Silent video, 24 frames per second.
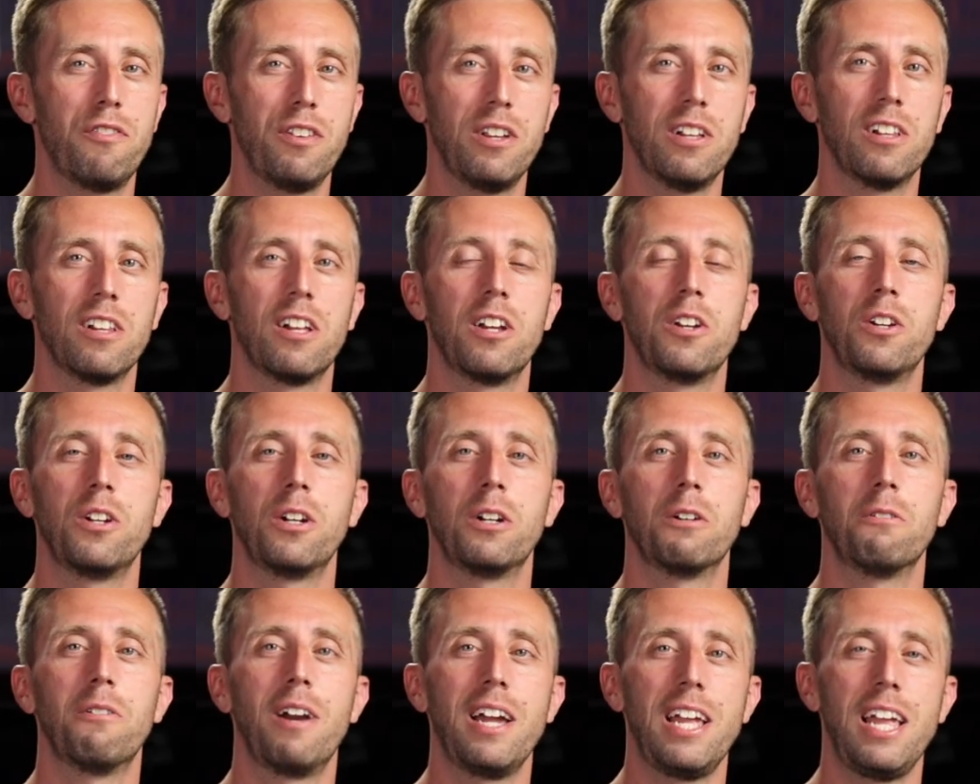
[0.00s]
feel under
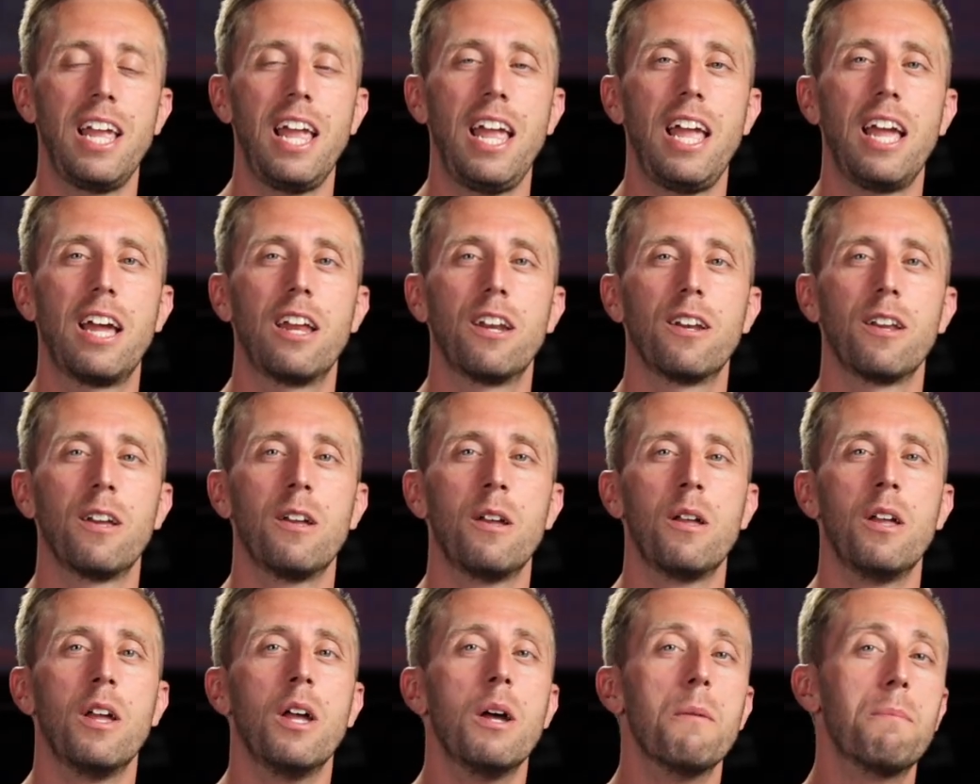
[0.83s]
your right hand.
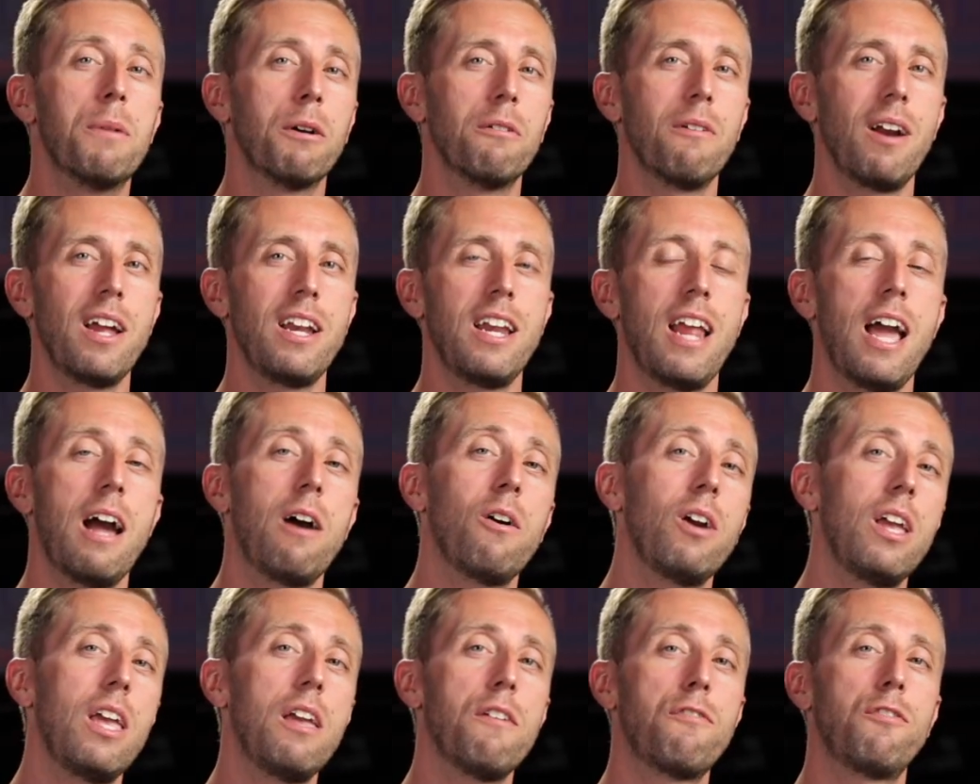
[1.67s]
But right
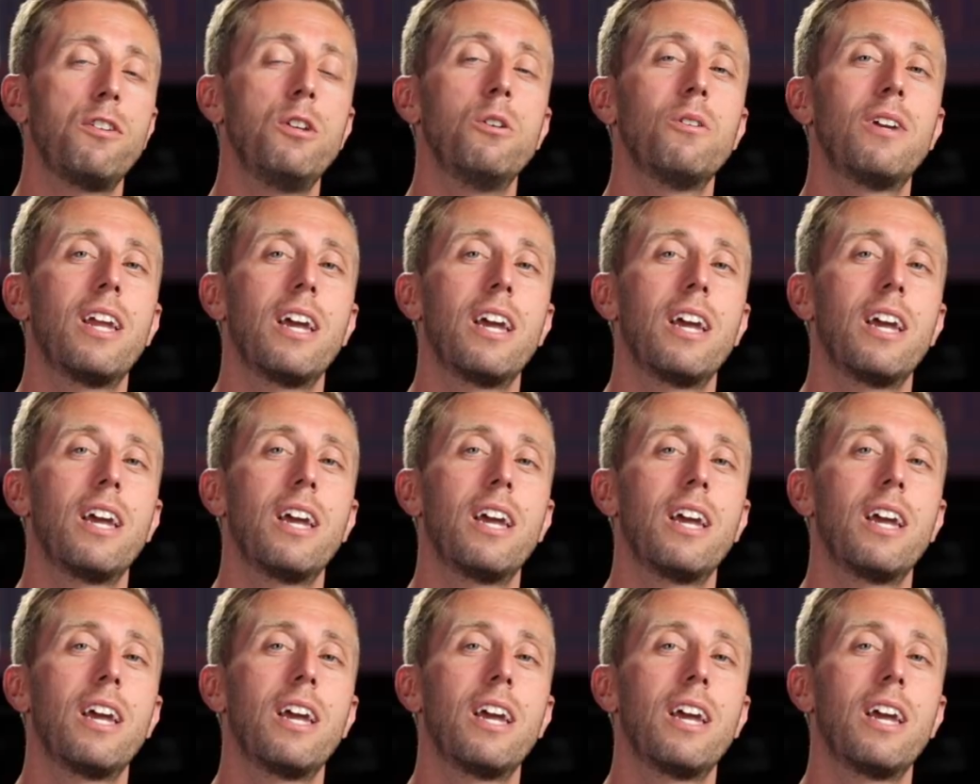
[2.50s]
now, if you